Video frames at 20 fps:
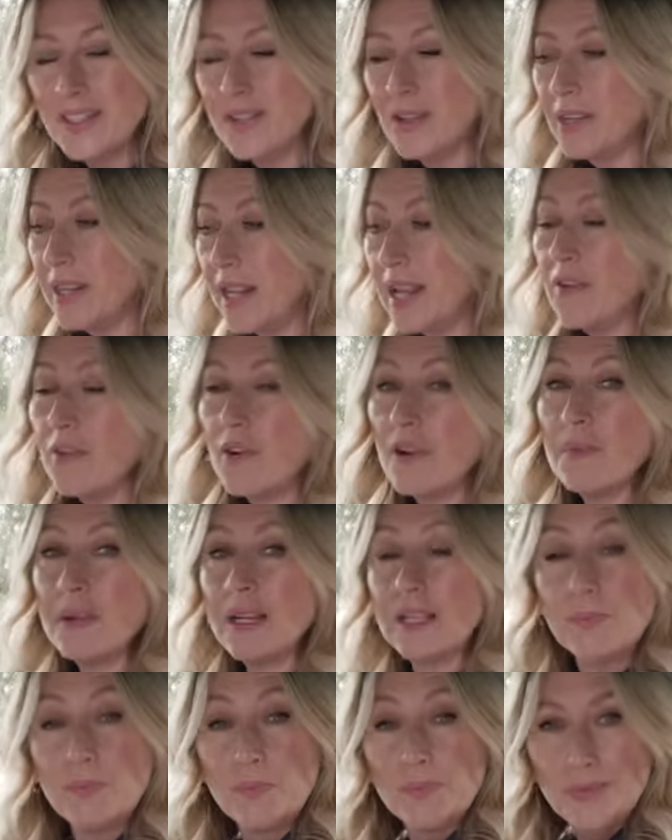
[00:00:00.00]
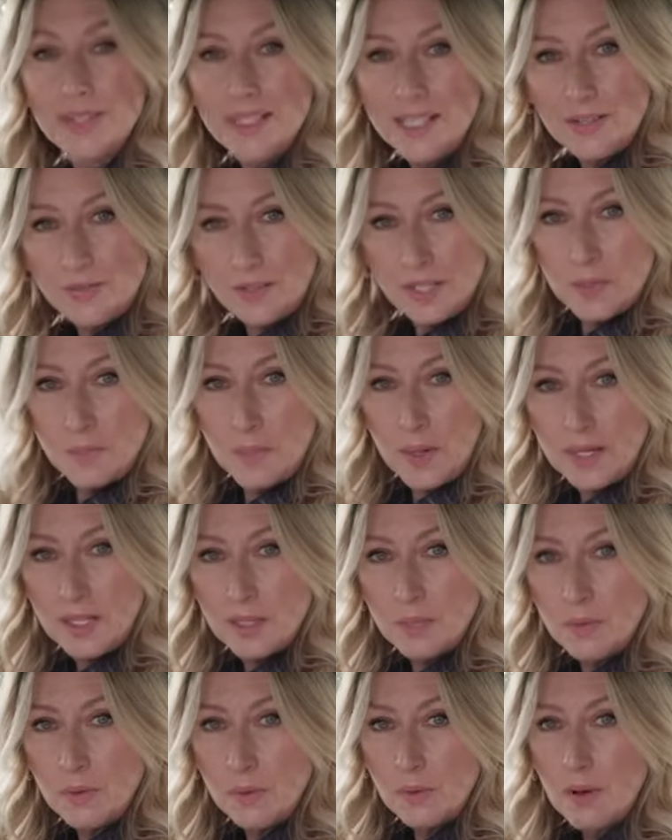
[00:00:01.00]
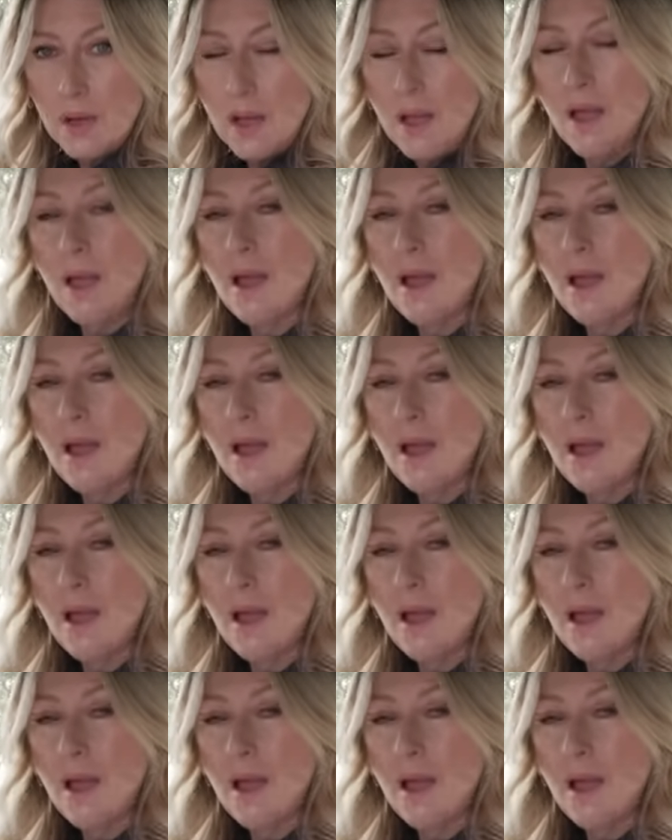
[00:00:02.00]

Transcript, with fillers: so legroom is pretty respectable.